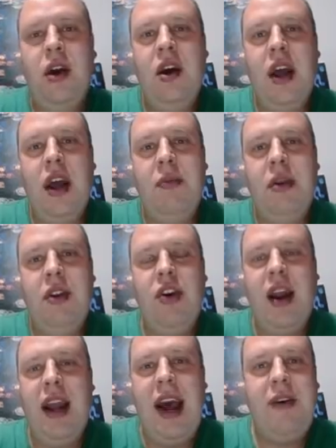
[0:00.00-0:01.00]
Again, I've been
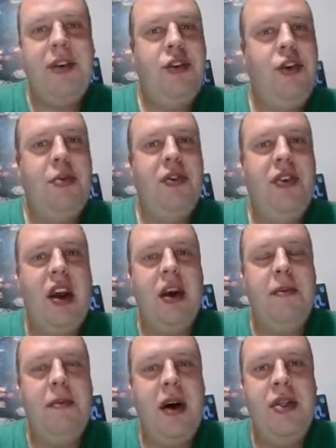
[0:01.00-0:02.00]
trying to average 2%
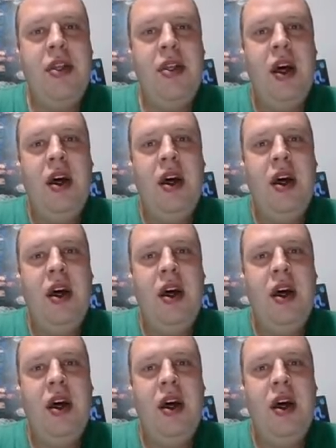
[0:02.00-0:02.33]
a month,